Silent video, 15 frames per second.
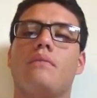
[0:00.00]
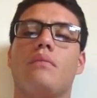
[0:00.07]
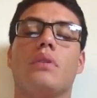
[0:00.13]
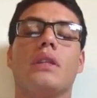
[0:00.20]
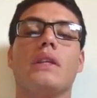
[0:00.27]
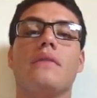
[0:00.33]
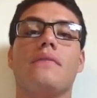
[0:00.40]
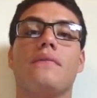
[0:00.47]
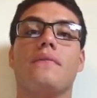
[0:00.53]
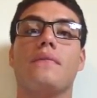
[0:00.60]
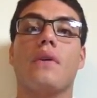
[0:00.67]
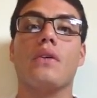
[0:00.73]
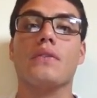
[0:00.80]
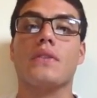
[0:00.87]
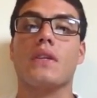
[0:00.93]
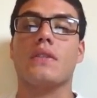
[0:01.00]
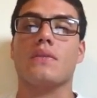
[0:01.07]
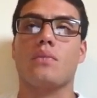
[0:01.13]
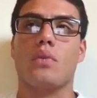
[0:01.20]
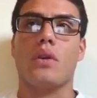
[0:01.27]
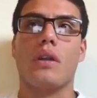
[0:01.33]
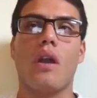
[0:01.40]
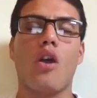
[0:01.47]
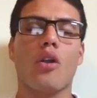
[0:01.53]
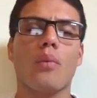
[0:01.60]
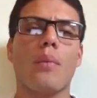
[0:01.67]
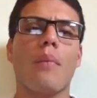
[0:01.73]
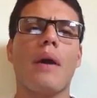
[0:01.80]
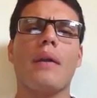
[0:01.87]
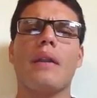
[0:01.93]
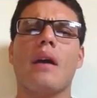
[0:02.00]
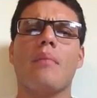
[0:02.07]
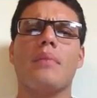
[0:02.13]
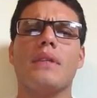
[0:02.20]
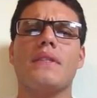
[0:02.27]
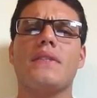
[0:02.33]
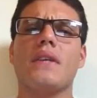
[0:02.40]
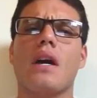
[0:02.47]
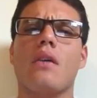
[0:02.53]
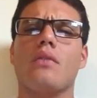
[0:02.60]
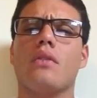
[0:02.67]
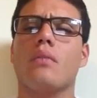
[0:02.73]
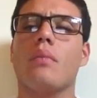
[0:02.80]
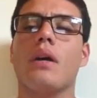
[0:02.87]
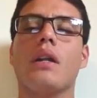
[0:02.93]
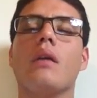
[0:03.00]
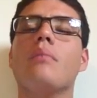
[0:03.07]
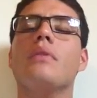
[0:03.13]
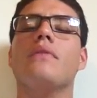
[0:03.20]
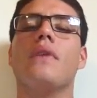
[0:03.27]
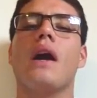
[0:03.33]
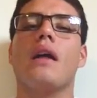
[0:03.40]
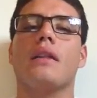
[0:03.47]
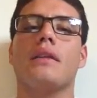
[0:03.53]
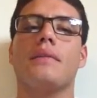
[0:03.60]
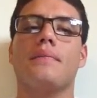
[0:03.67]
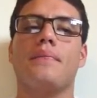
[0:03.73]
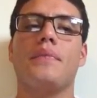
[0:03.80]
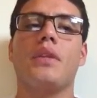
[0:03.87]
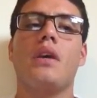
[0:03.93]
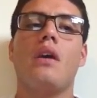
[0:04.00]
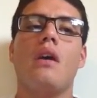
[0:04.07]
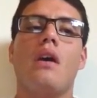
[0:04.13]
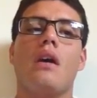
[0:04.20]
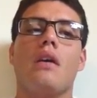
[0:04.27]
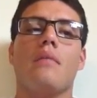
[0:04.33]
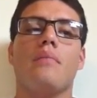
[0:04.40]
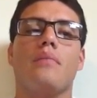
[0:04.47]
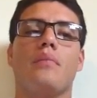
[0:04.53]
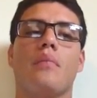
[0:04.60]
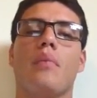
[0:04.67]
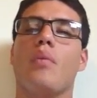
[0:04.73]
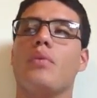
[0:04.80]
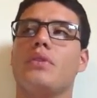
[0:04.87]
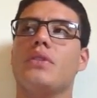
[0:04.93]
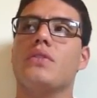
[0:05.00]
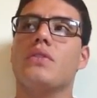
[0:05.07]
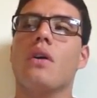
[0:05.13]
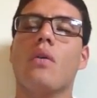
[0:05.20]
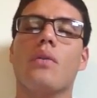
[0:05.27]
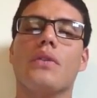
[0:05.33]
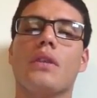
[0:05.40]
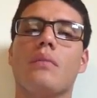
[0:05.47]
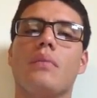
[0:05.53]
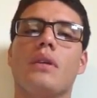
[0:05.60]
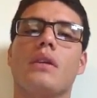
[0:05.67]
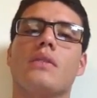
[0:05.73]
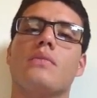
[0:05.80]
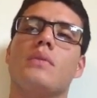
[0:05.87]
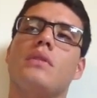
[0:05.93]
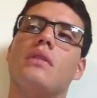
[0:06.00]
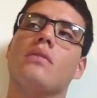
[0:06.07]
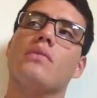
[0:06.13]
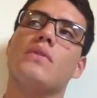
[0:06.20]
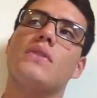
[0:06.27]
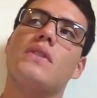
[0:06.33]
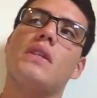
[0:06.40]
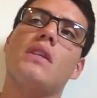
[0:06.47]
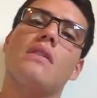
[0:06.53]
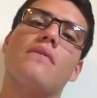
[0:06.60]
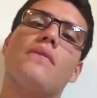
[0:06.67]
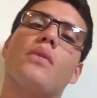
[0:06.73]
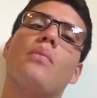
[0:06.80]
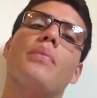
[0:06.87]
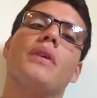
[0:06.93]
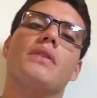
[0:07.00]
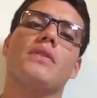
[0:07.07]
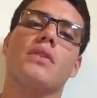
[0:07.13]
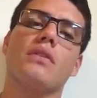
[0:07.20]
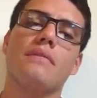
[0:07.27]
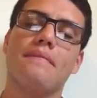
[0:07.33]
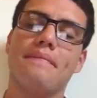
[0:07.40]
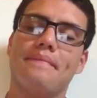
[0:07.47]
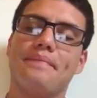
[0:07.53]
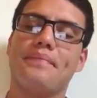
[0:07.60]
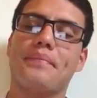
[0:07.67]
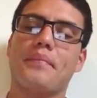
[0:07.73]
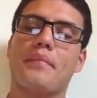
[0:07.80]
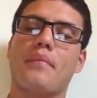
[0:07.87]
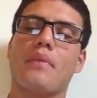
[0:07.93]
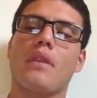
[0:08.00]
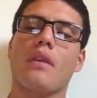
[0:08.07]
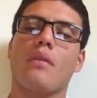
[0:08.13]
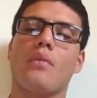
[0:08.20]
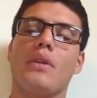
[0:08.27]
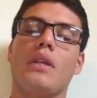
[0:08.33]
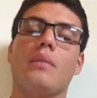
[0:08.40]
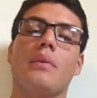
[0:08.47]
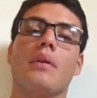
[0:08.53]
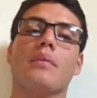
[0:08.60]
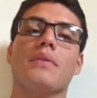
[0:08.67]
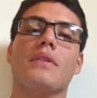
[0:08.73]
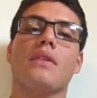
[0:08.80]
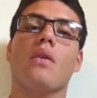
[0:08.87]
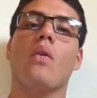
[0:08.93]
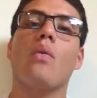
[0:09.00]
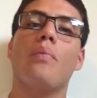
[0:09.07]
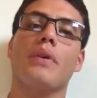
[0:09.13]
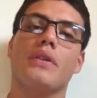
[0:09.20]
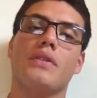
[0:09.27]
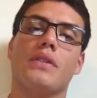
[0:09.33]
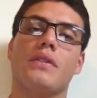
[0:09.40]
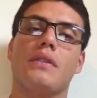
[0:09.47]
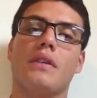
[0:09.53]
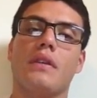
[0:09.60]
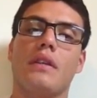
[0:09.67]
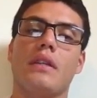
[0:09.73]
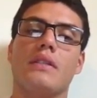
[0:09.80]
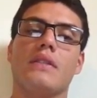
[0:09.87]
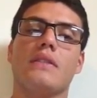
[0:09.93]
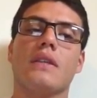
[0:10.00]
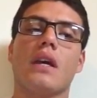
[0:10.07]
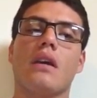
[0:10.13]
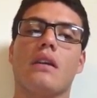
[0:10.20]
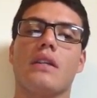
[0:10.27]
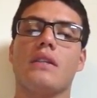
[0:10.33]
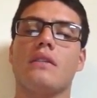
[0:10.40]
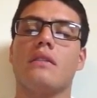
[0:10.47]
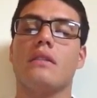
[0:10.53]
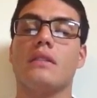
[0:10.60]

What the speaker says: believe false things, where an argument might not be sound or might not be valid, but we just go with it because we don't see the full picture. And we need to be able to see the whole picture in its entirety,